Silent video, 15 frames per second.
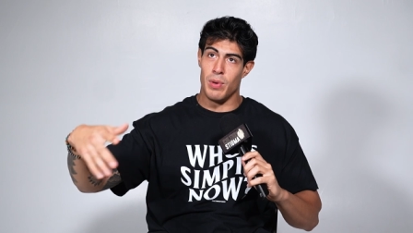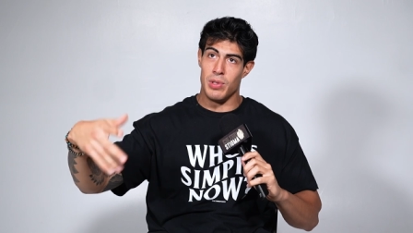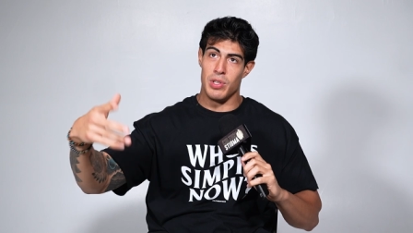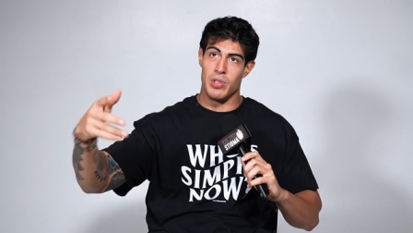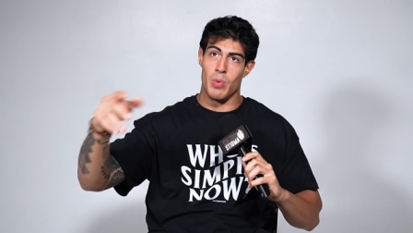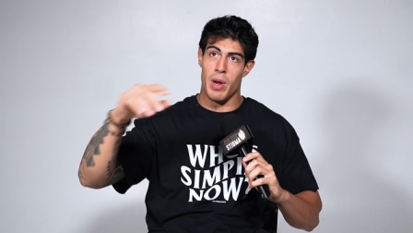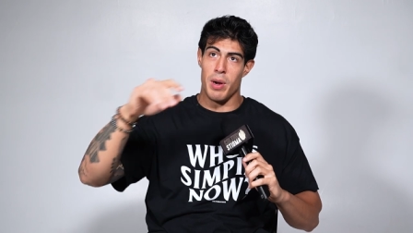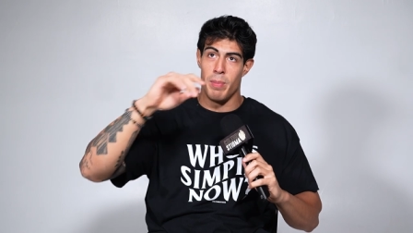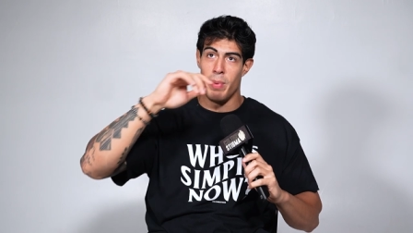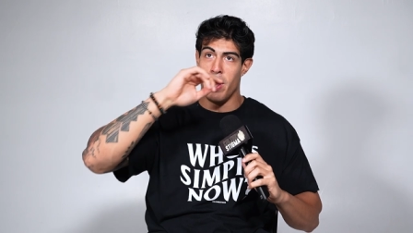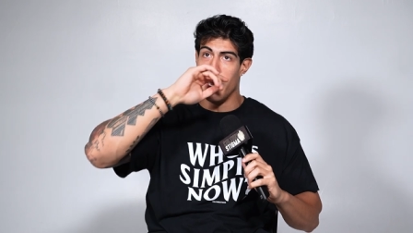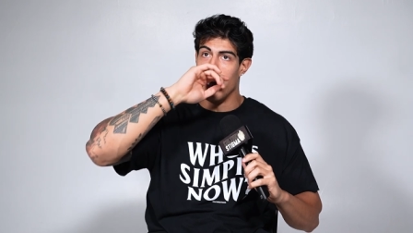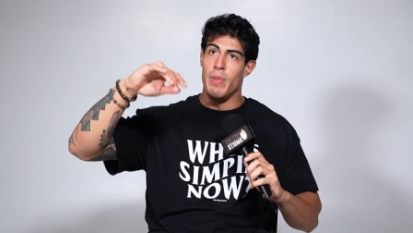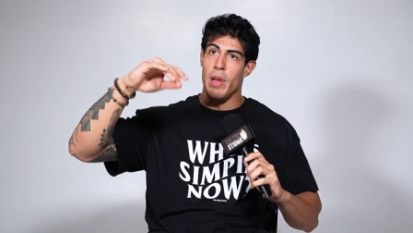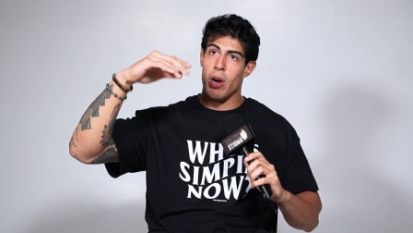which is quite a
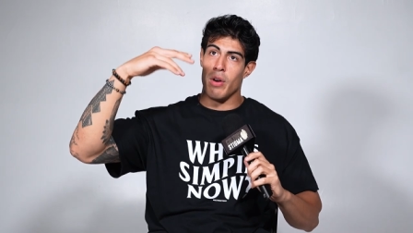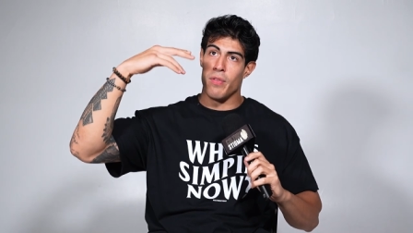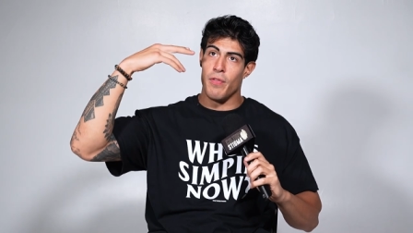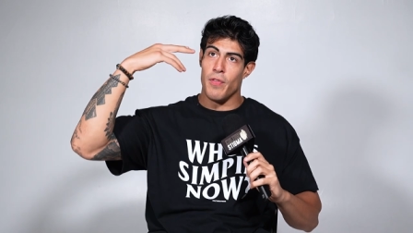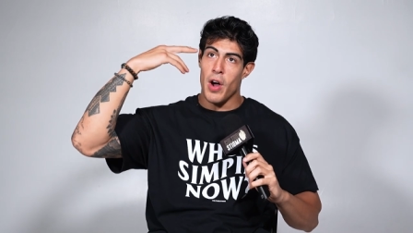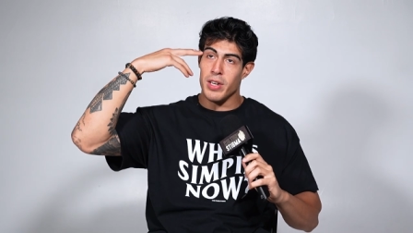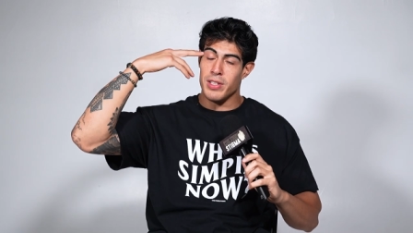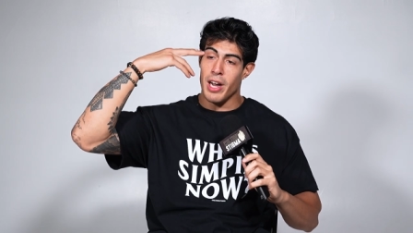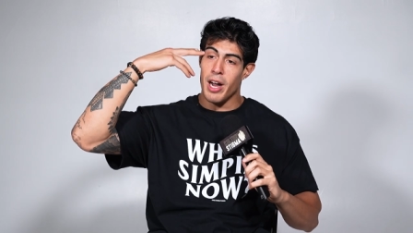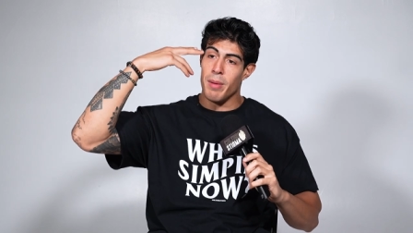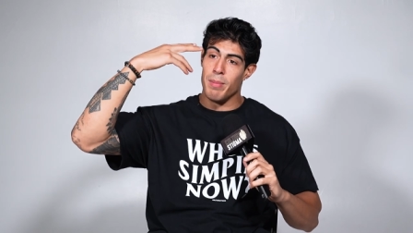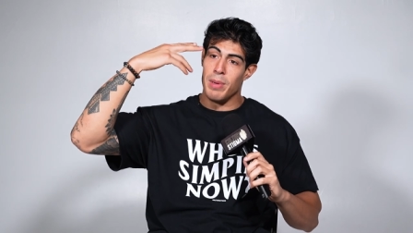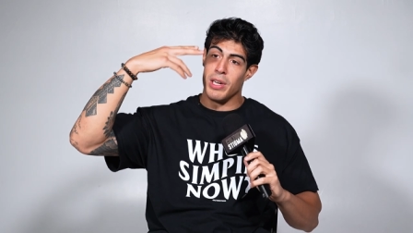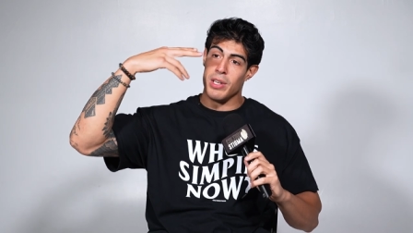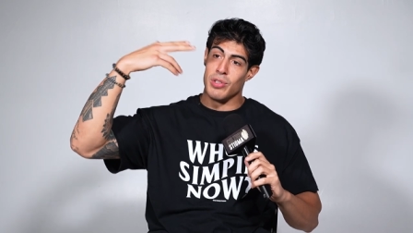bit, they're fucked
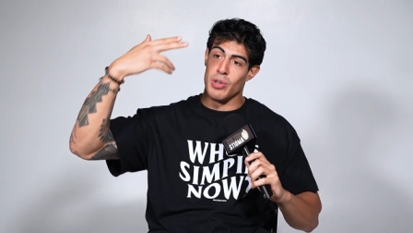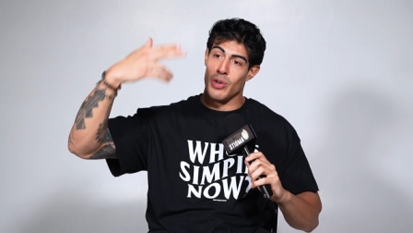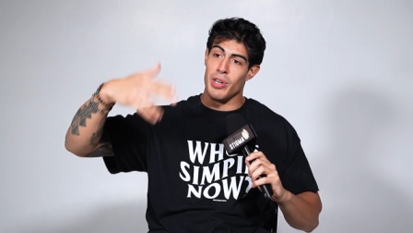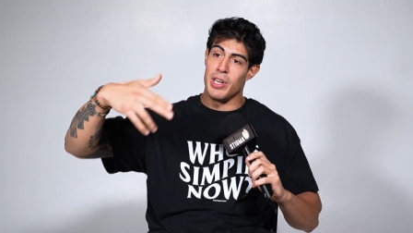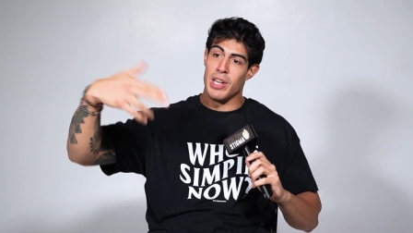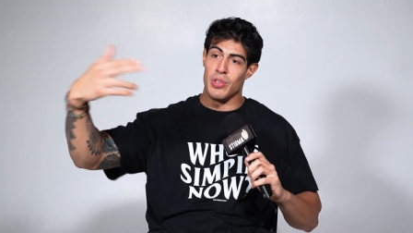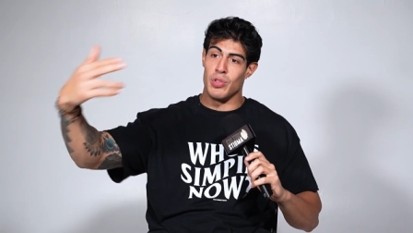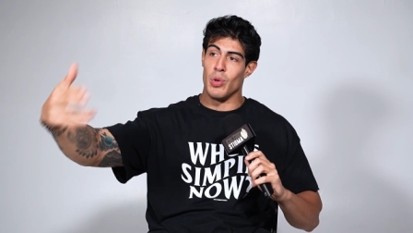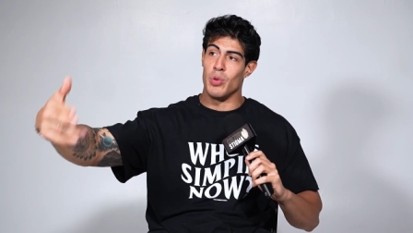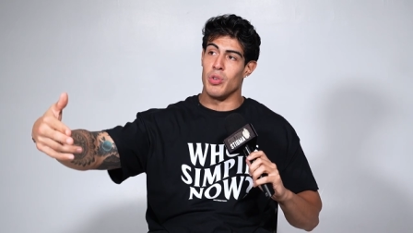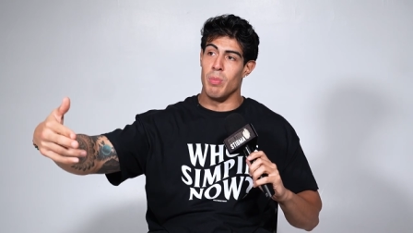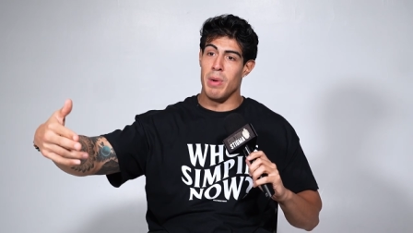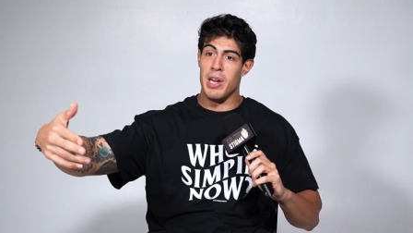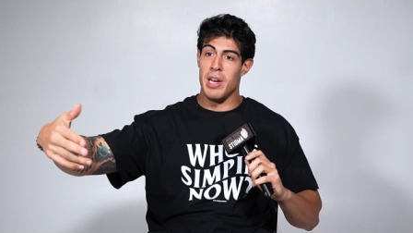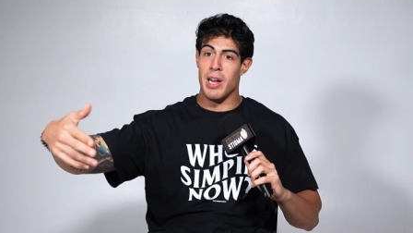up because they're looking at
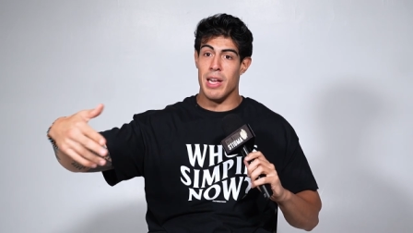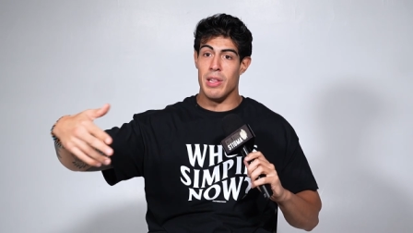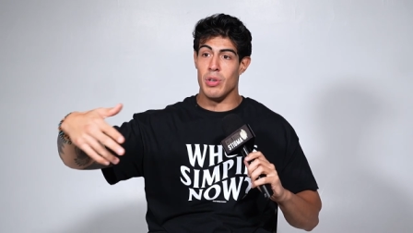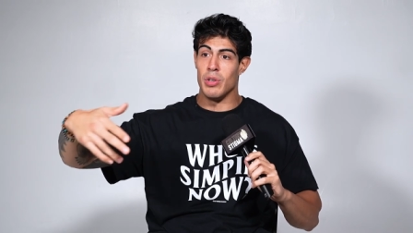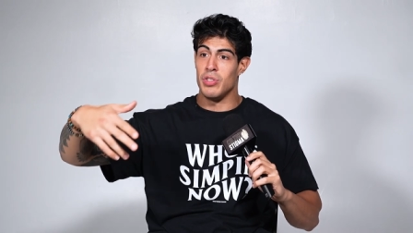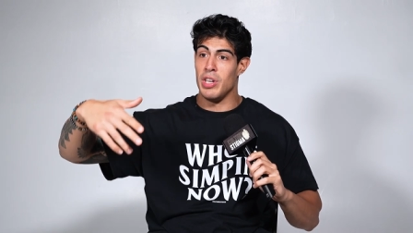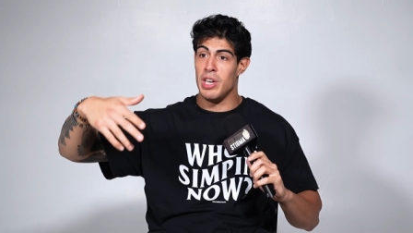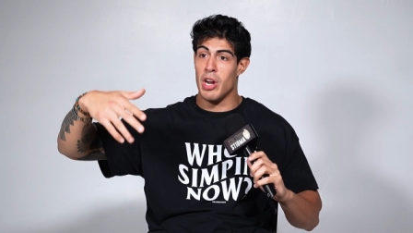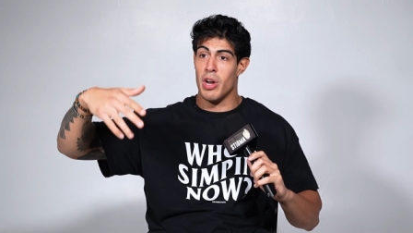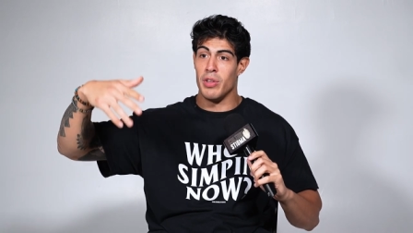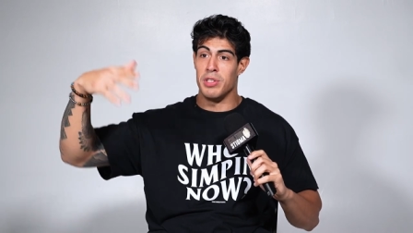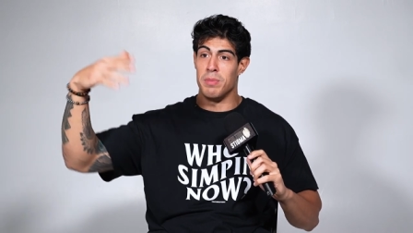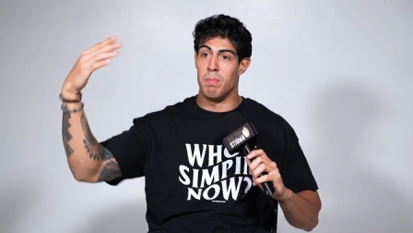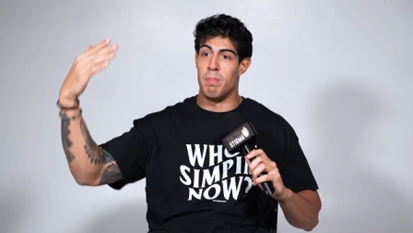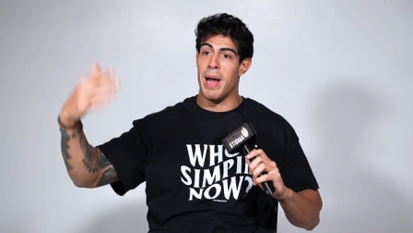social media and they're seeing all these